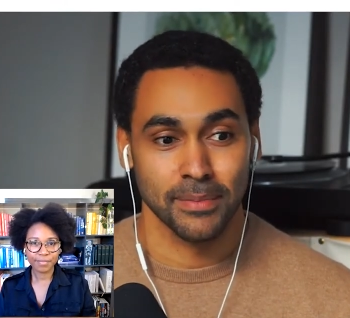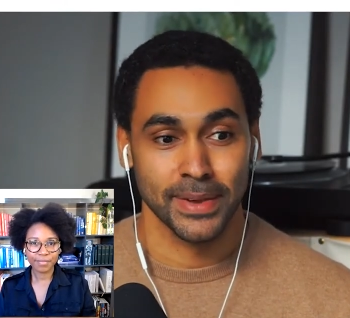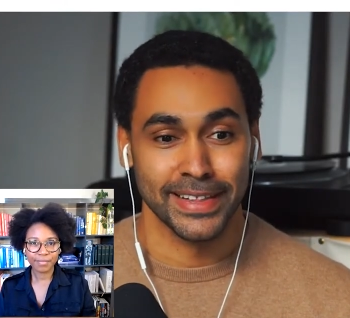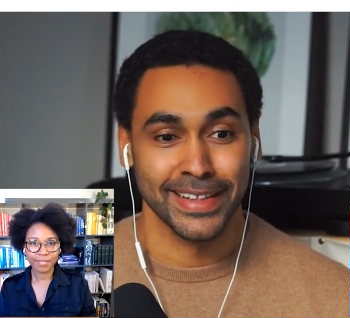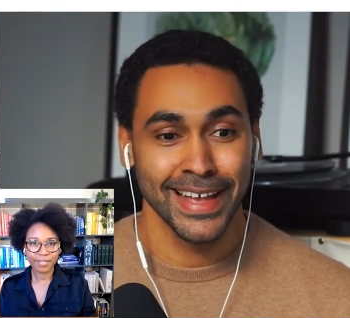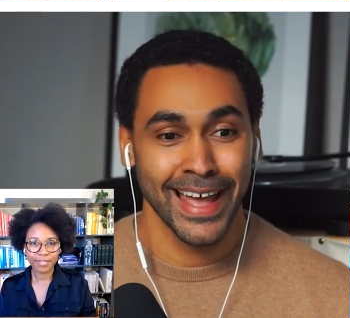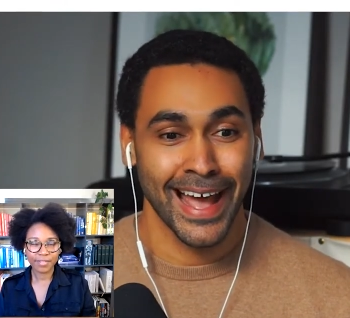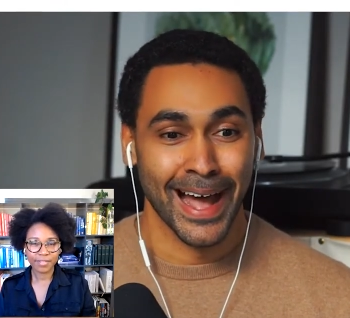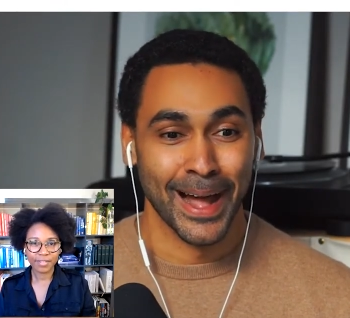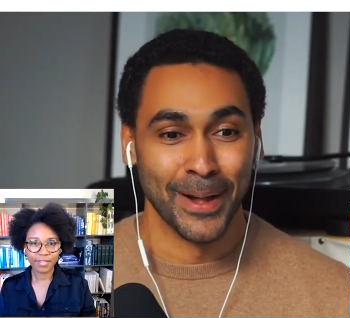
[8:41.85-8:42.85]
Speaker 1: I mean,
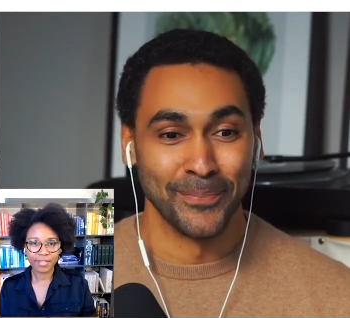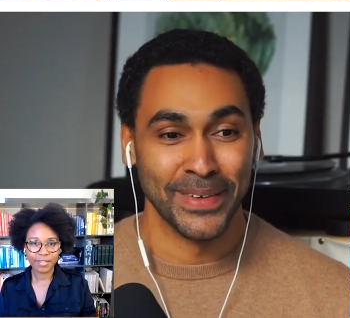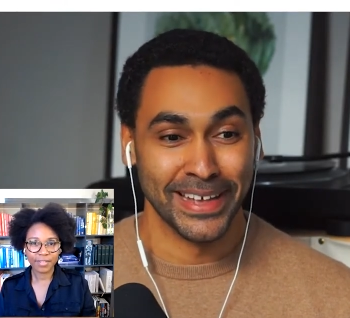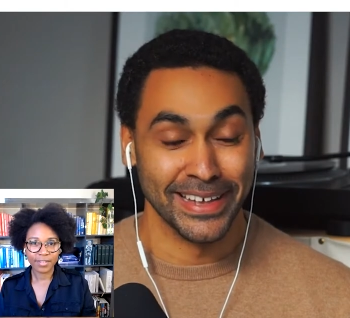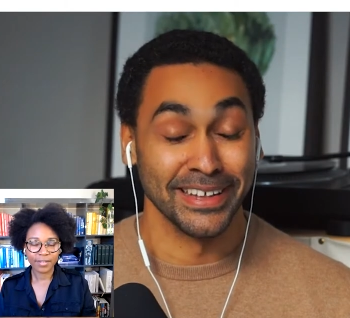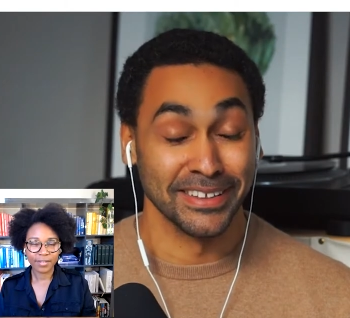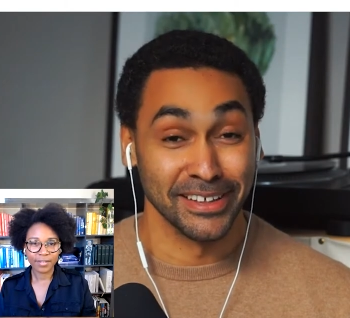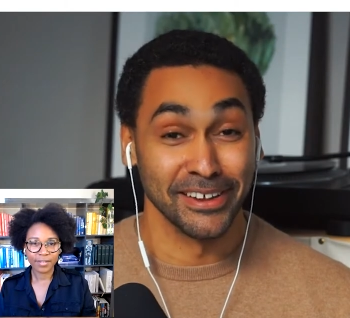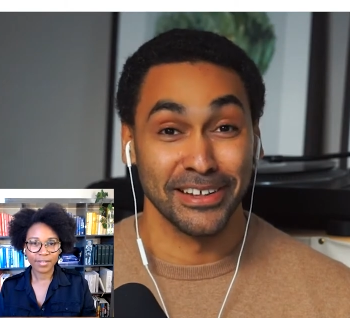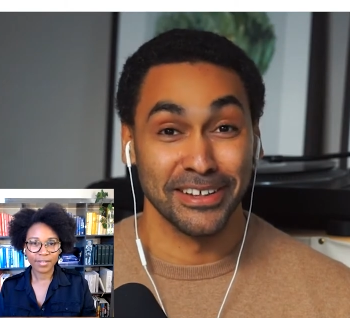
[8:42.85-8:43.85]
um, it, it is
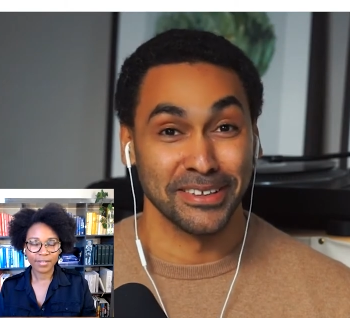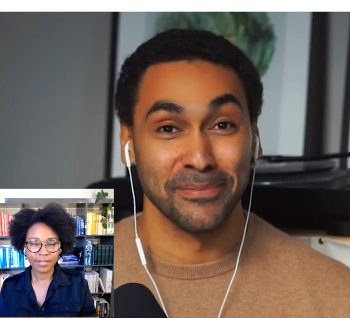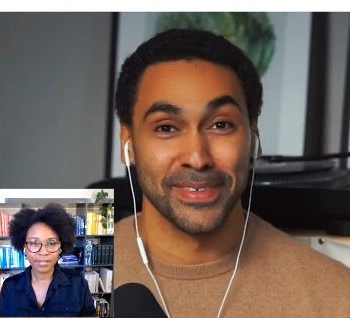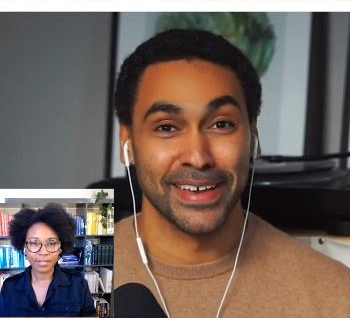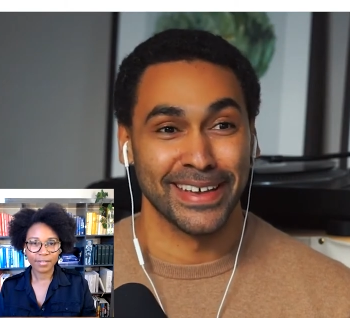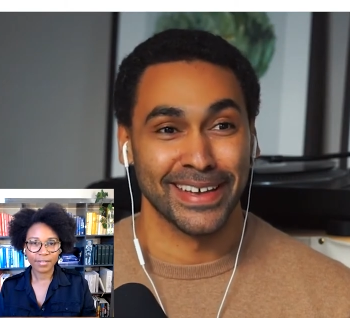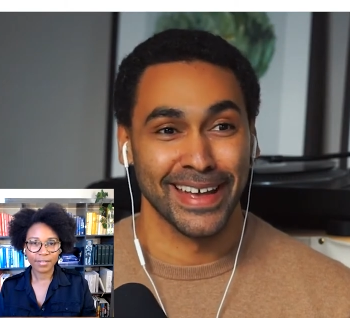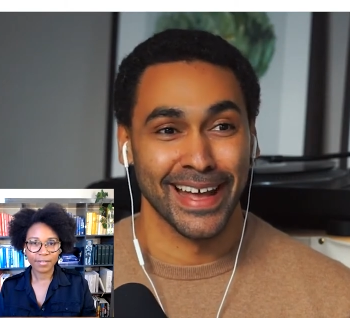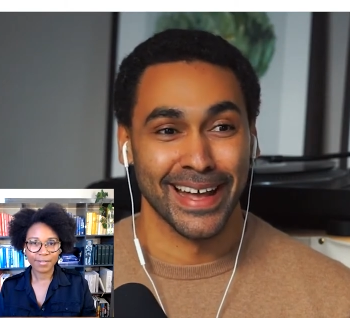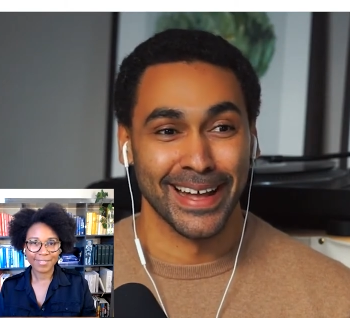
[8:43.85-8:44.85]
literally something
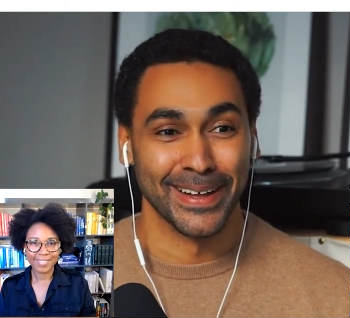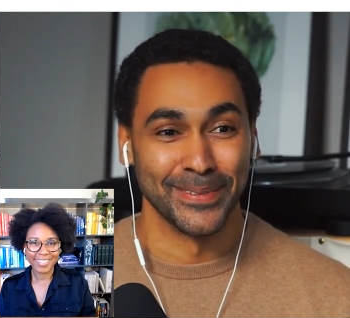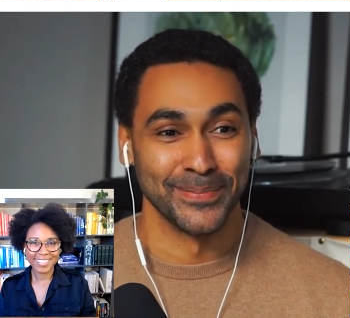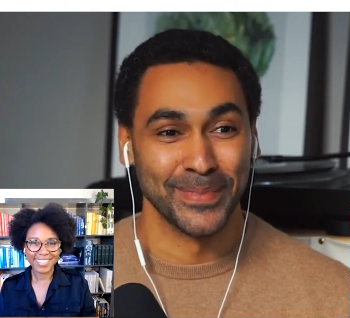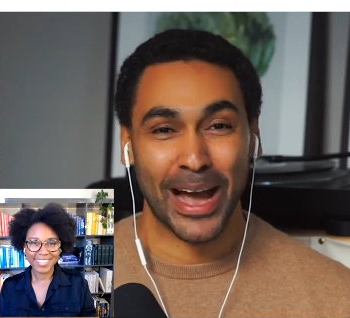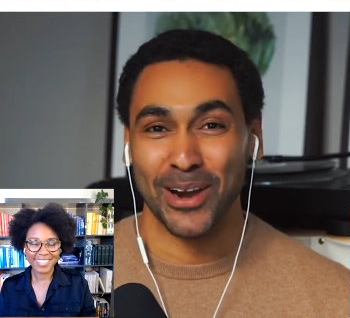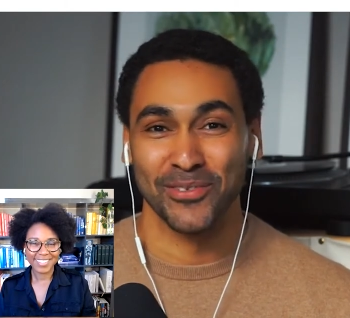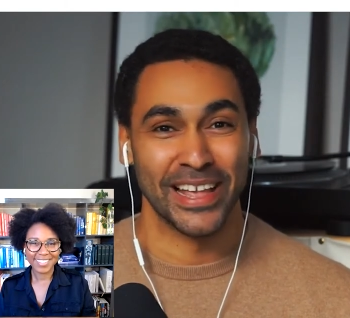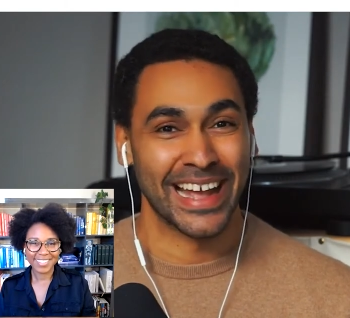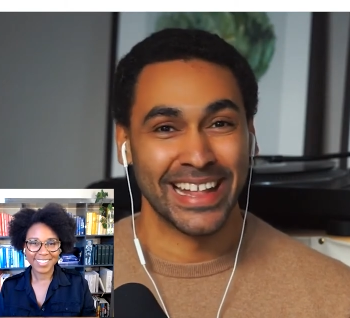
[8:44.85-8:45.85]
um, out
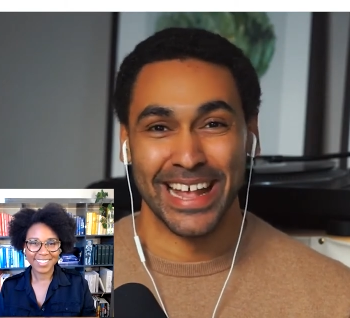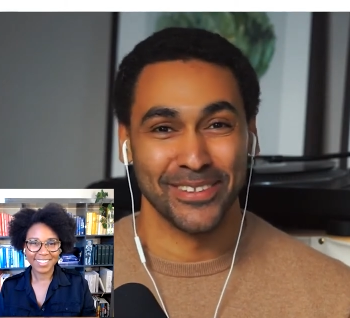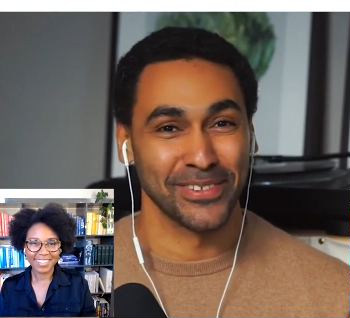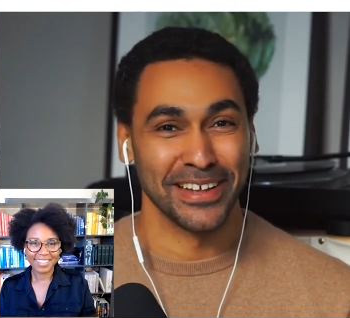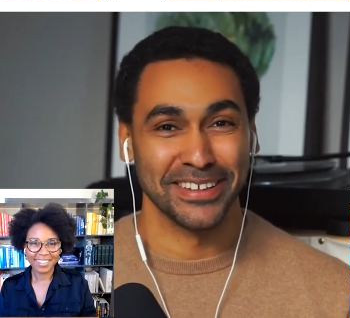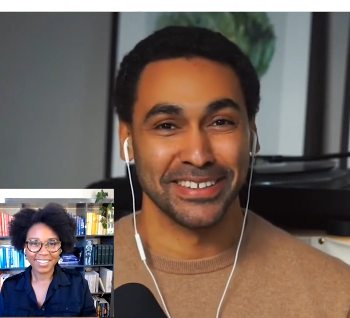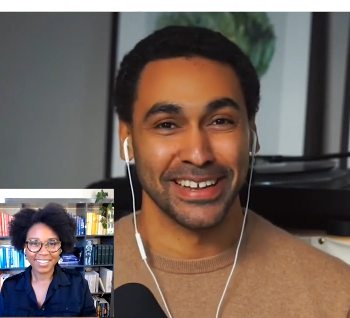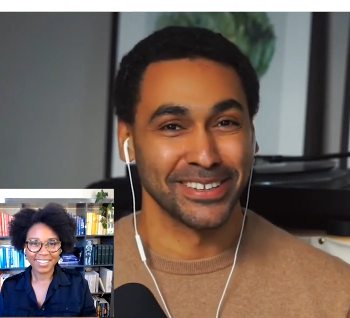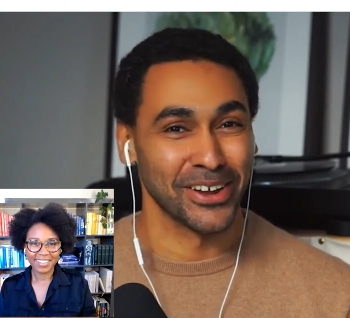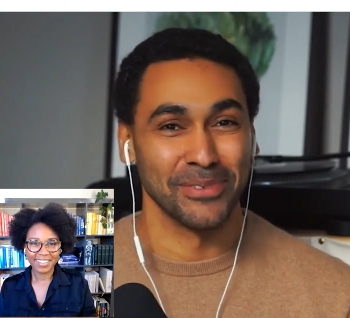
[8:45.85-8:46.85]
of like Netflix,
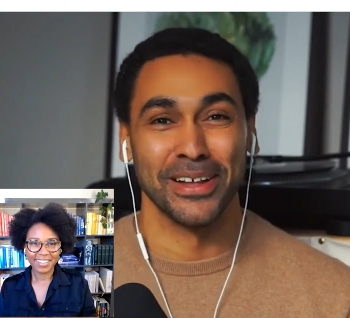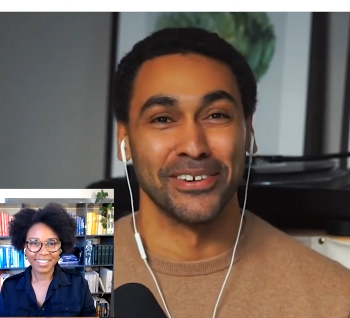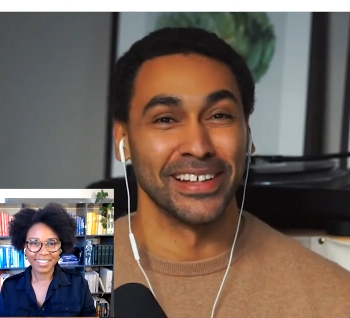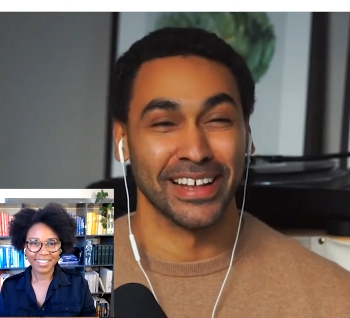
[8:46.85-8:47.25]
like documentary.